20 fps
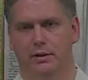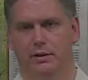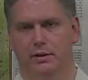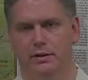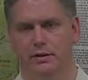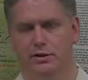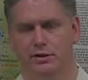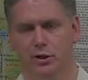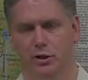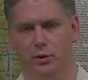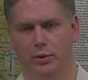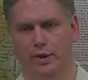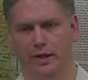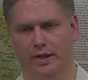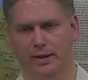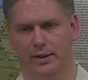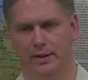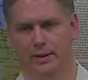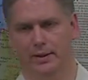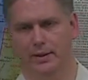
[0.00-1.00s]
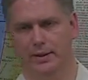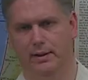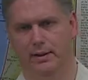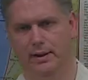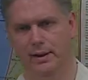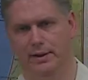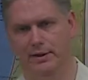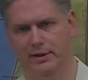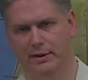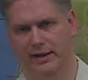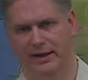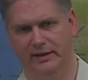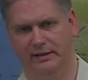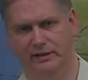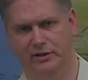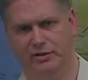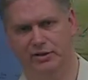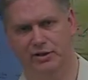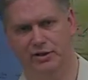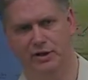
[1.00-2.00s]
So in, in
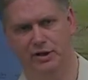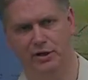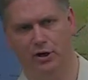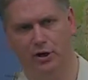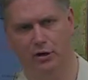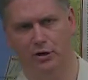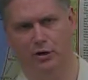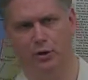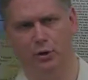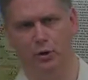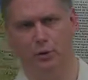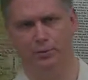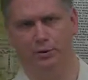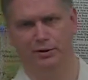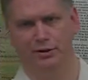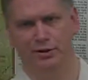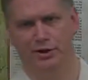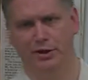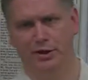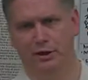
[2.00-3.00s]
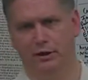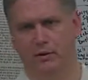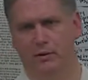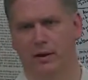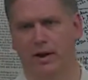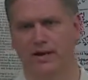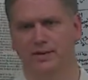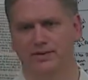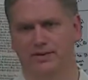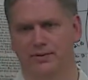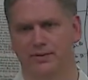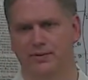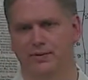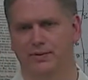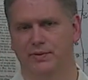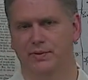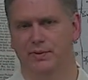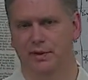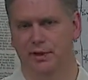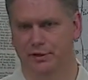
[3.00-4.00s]
English, an article particularizes.
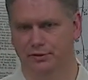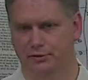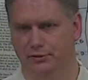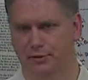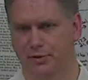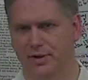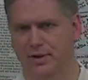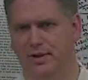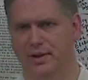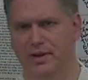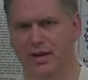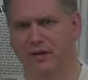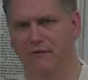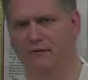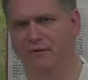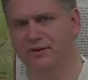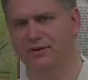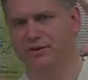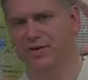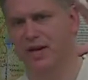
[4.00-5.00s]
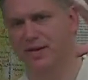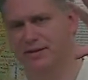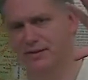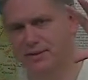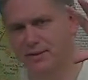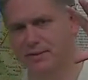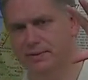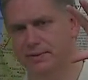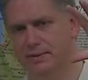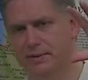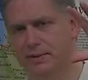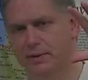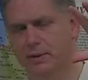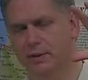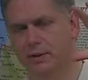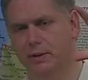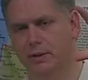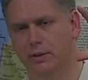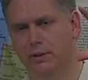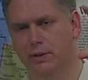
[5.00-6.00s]
In Greek, it emphasizes.
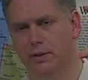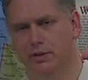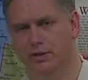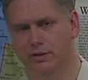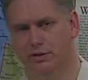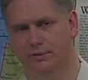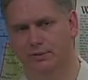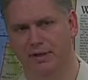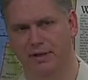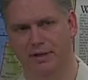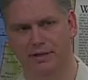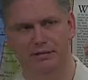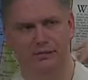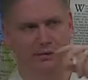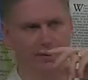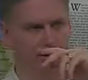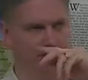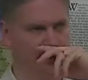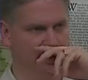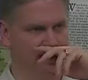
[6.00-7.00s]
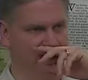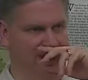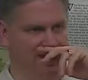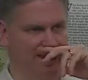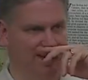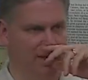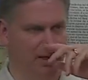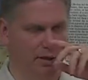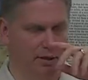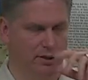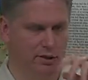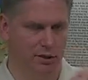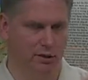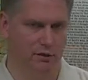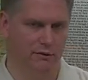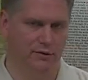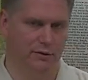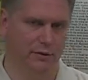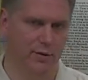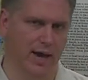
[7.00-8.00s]
There's a big difference. So
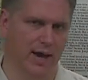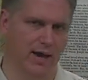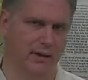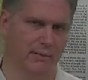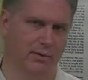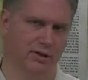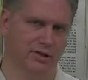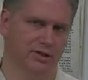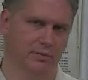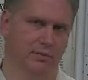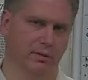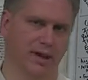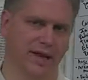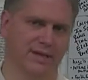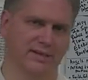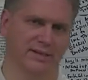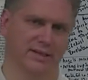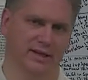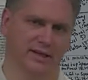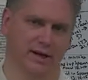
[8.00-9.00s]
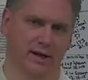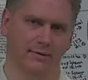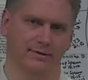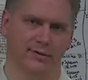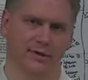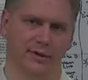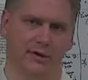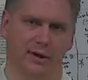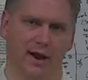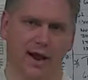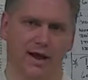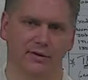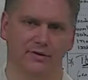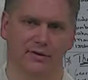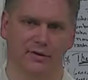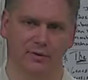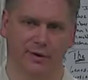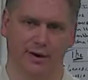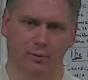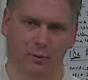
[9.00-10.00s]
if you had a bunch of plastic cups in your house and
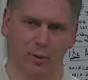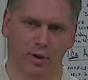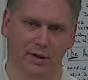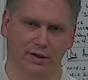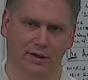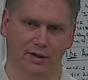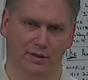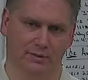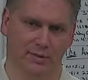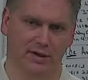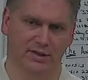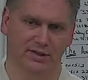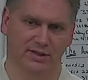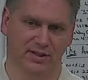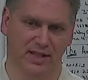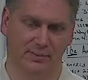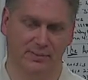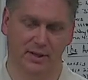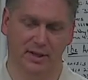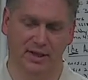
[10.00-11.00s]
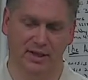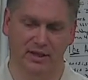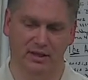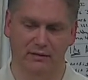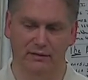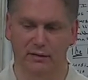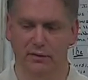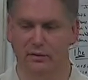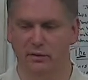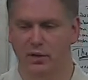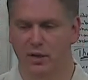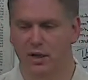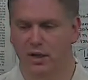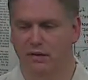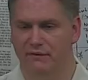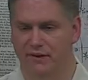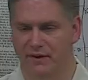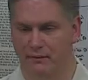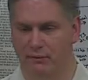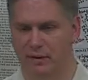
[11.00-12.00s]
you had one, the best example I can give you,
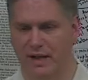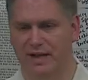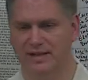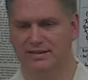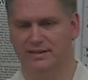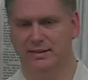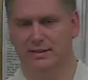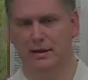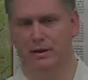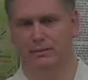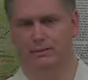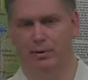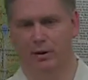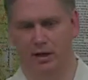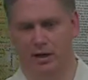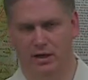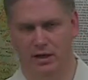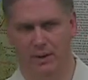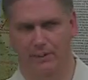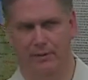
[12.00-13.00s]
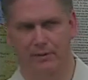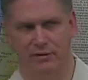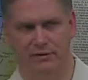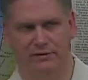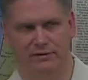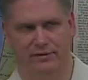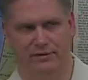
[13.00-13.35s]
get you had a, plastic, a, a couple of